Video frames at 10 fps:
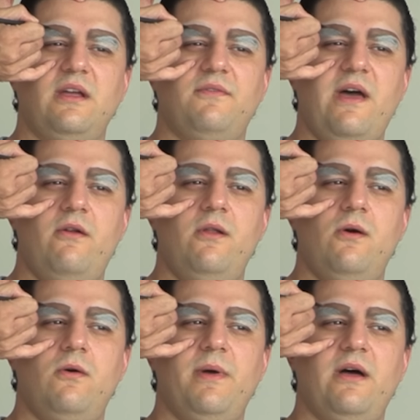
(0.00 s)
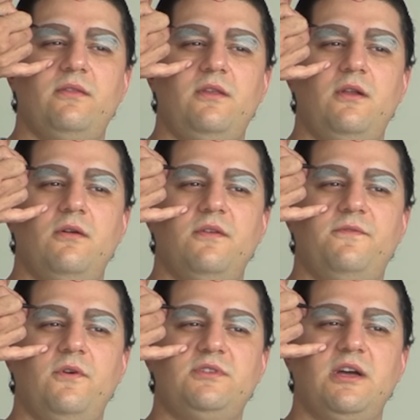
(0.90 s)
Like if I don't know about, you know, the
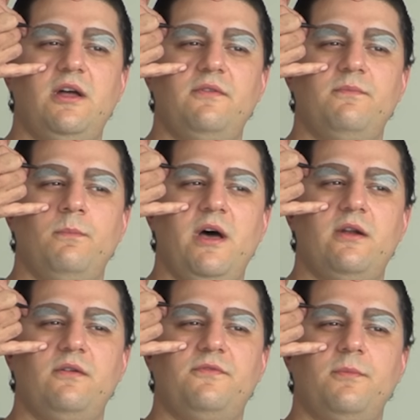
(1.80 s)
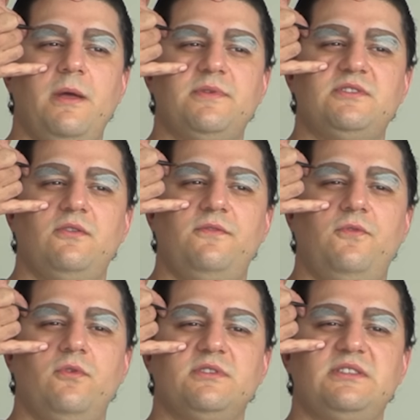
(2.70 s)
photon model from episode
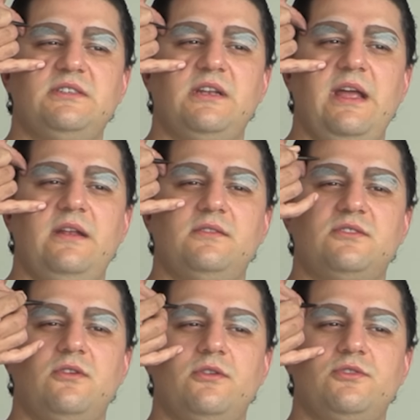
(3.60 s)
four, season eight in Star